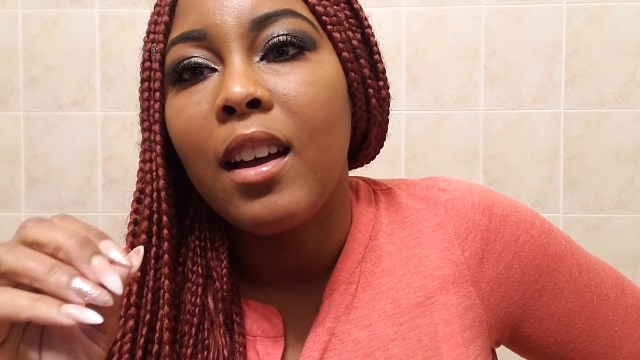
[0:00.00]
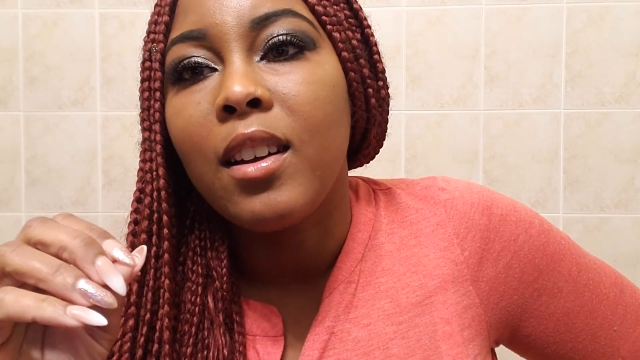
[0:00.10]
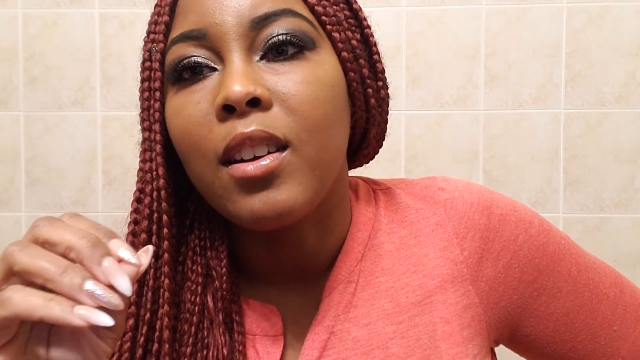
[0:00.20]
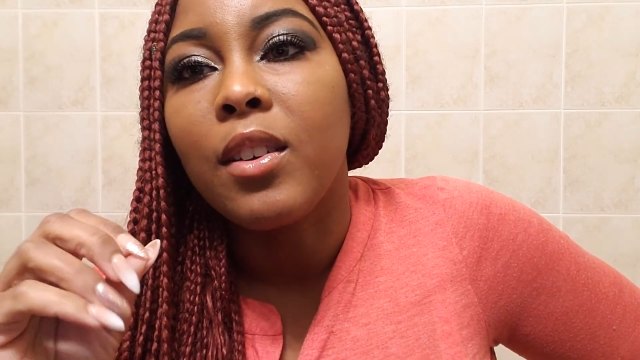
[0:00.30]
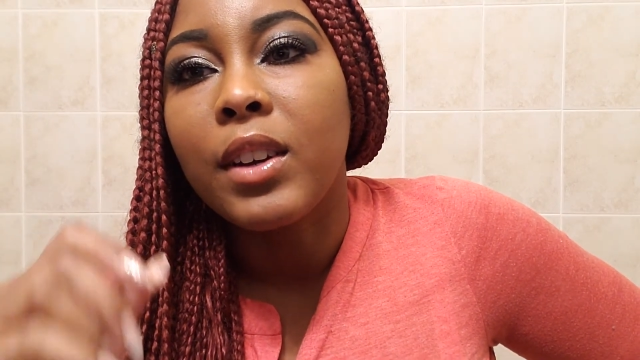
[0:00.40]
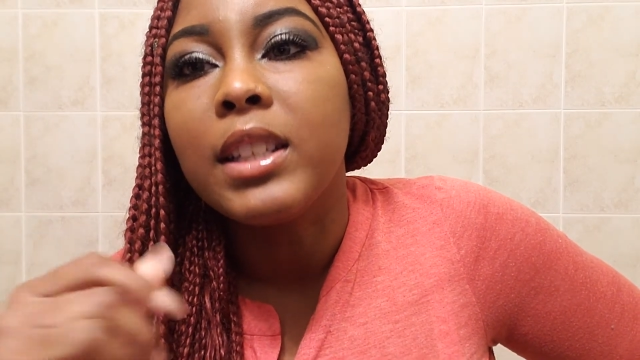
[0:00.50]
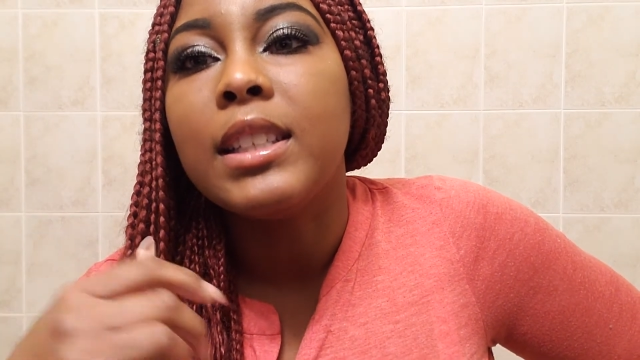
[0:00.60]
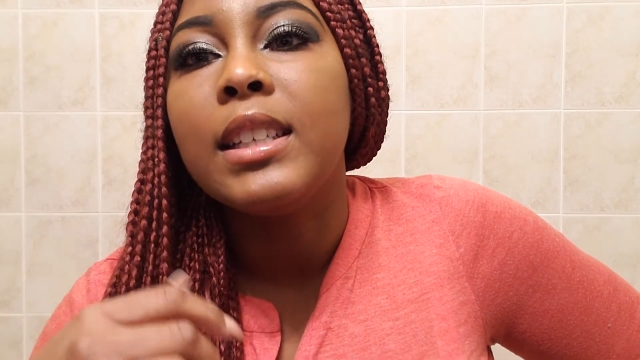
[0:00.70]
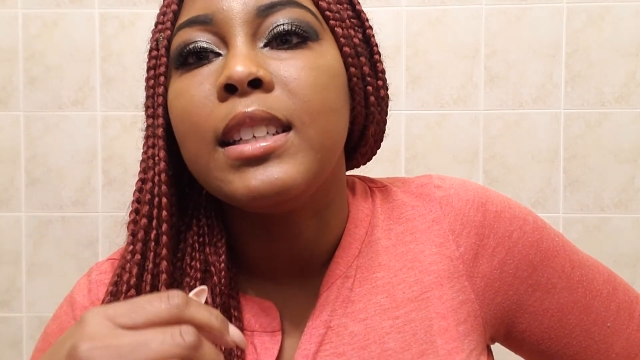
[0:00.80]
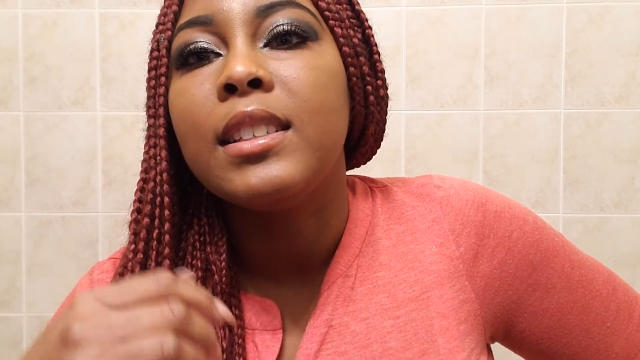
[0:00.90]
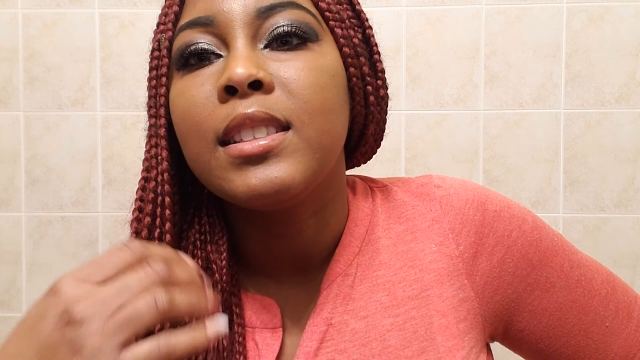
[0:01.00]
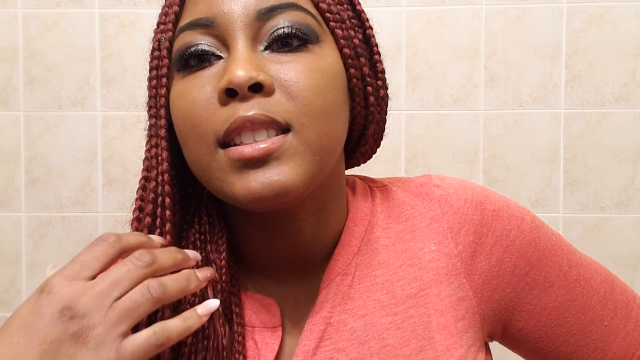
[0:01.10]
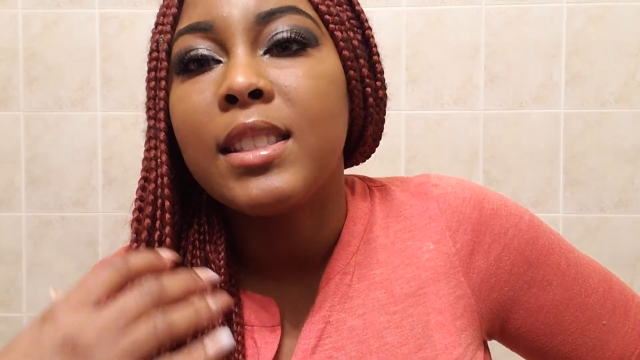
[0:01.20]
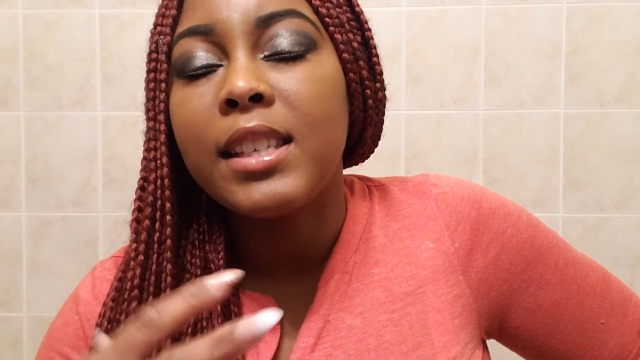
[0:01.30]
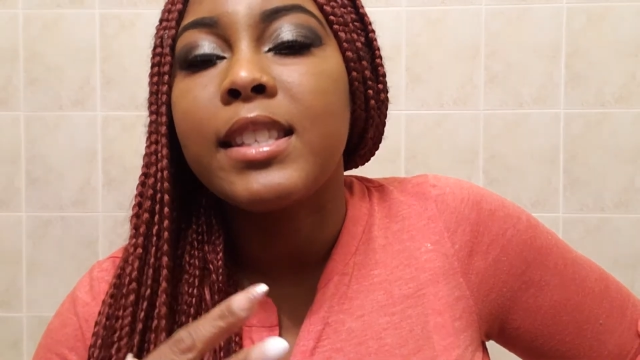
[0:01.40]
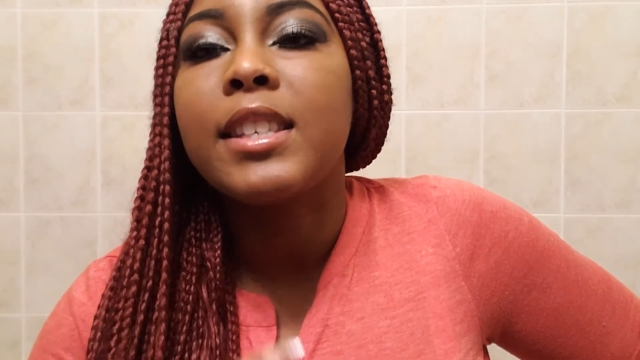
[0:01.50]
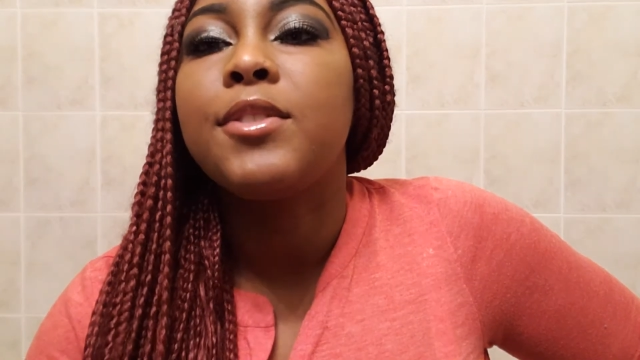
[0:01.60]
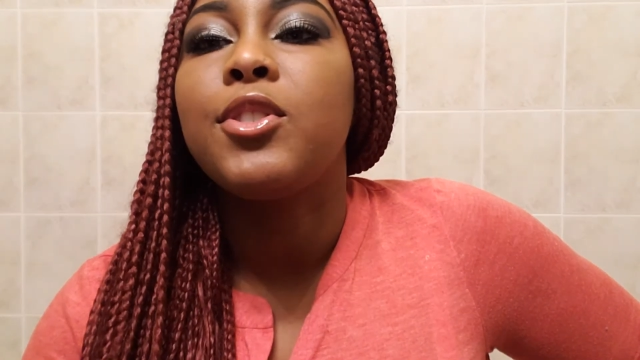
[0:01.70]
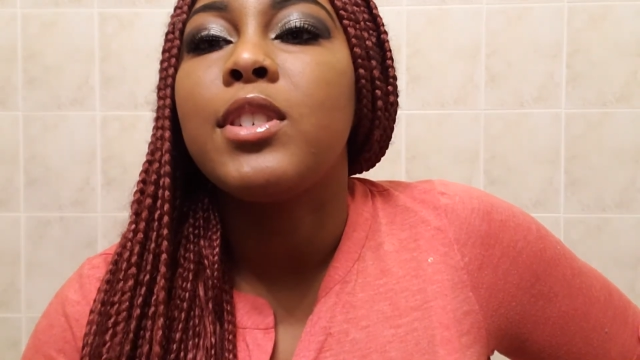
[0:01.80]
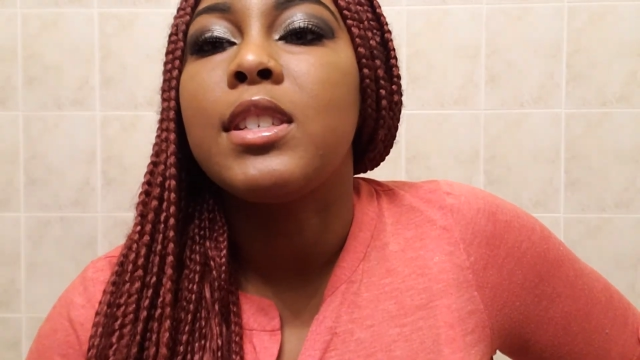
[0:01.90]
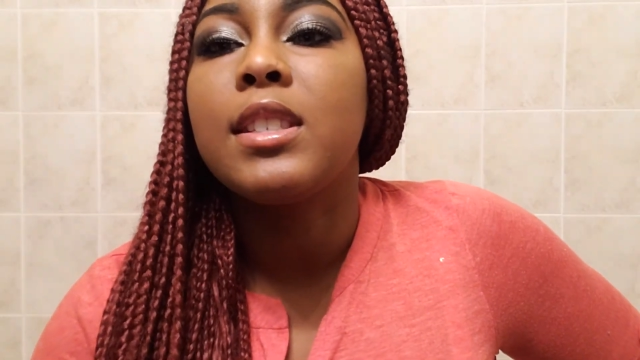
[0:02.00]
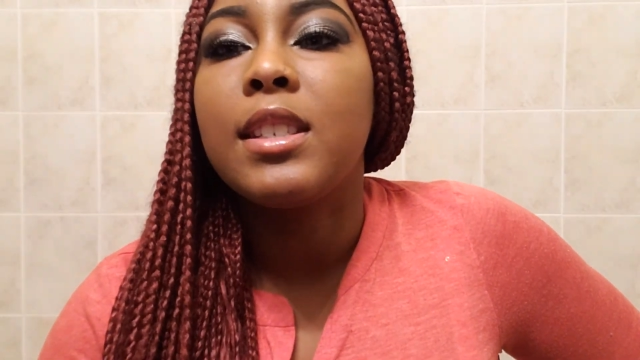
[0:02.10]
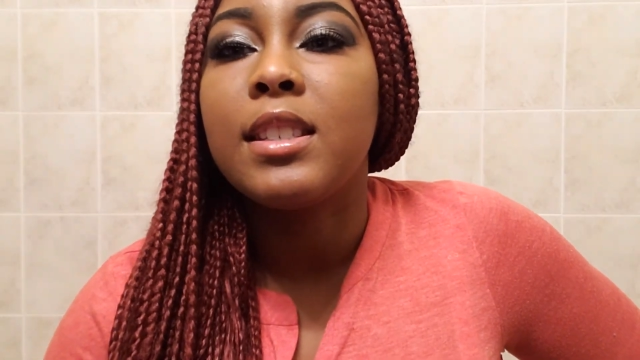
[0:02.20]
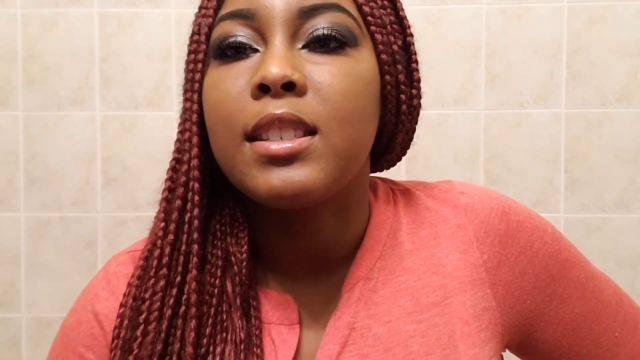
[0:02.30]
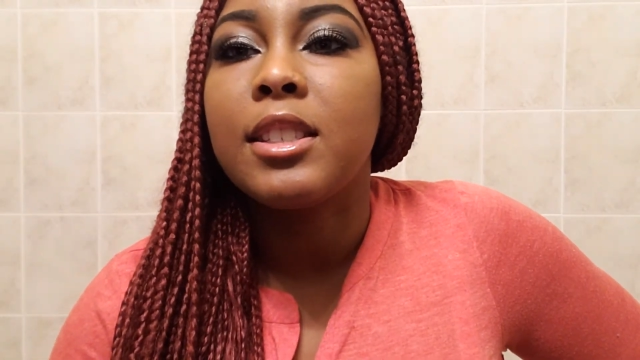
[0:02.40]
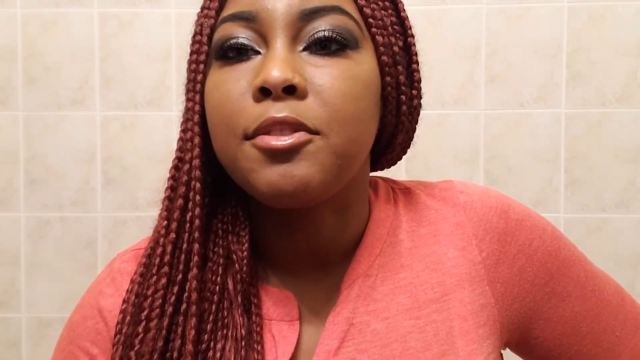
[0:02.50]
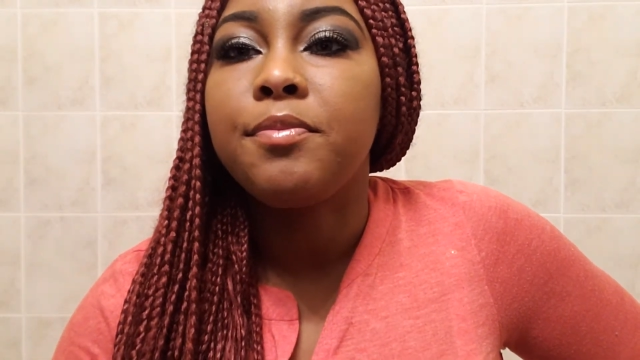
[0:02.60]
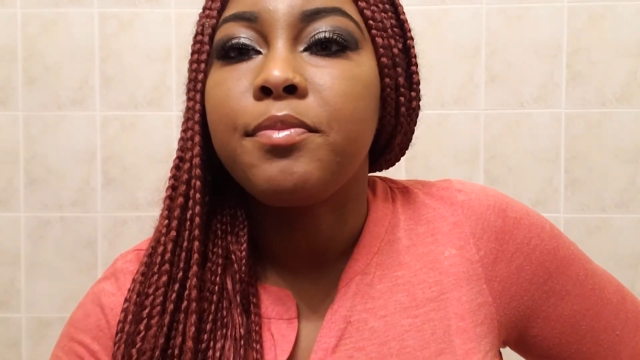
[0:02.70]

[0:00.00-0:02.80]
really stay safe during this season.